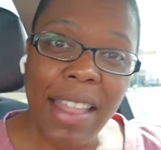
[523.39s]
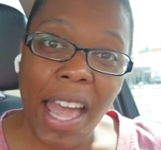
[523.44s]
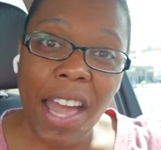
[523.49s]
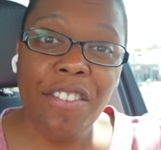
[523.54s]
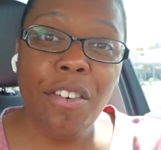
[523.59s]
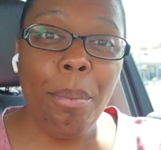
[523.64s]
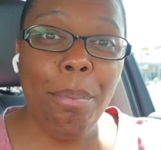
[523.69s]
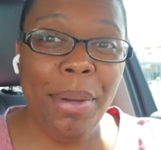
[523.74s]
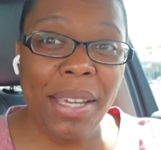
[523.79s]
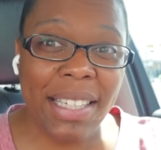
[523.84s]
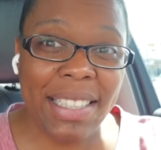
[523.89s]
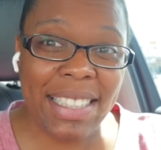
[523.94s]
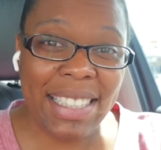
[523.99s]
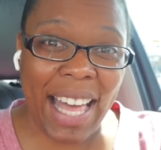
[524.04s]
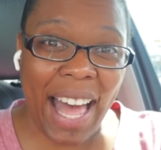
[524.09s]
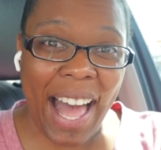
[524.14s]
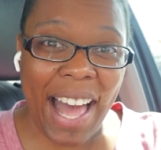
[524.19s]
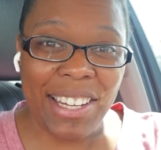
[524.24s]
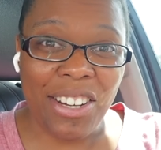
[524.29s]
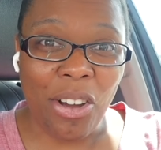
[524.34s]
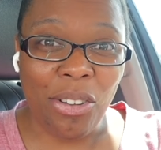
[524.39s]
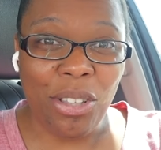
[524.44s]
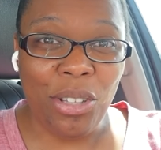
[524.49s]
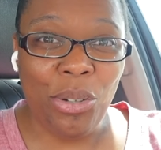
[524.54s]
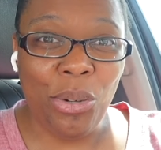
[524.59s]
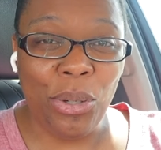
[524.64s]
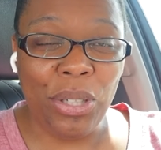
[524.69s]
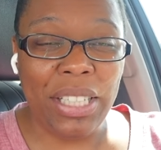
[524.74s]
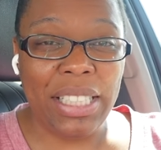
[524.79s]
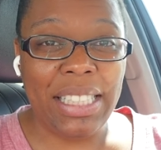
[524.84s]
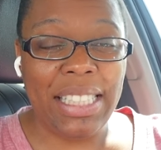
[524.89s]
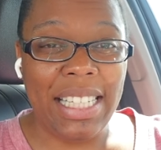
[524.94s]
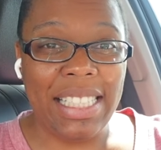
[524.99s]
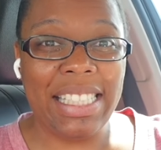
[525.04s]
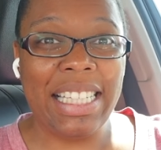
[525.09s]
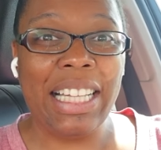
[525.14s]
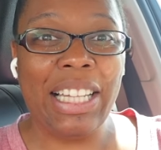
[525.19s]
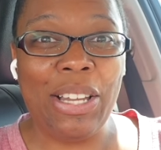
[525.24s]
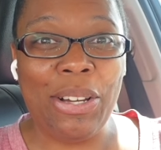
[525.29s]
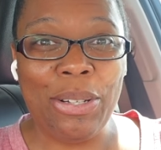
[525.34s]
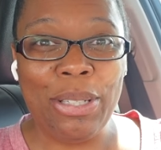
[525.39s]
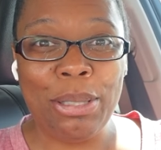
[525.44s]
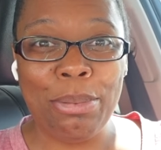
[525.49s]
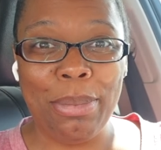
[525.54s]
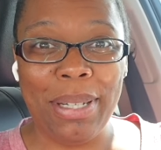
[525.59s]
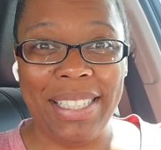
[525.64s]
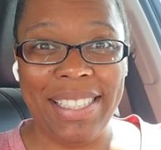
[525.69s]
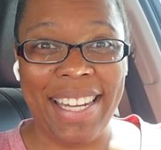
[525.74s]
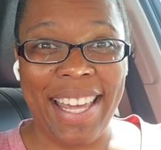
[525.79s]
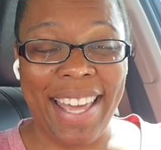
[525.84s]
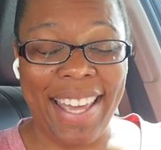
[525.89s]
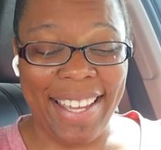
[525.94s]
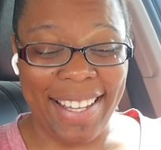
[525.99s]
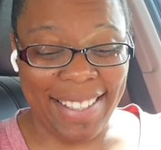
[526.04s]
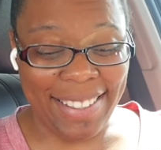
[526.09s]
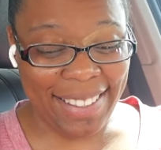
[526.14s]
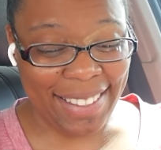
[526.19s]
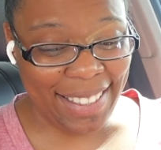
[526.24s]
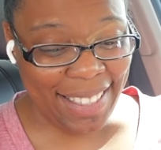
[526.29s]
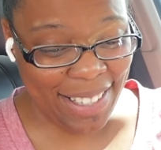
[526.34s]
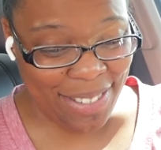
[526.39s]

They have a big sign on the door that says close Mondays.